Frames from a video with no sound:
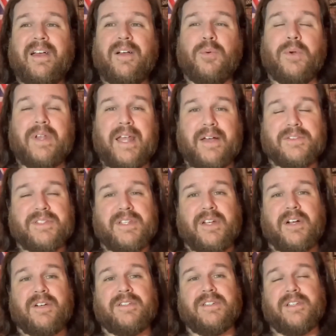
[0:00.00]
We now see
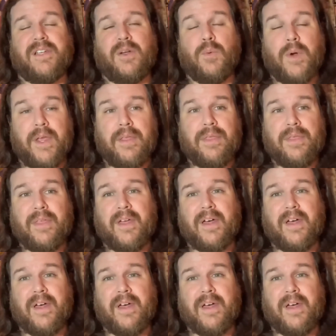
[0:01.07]
her dealing with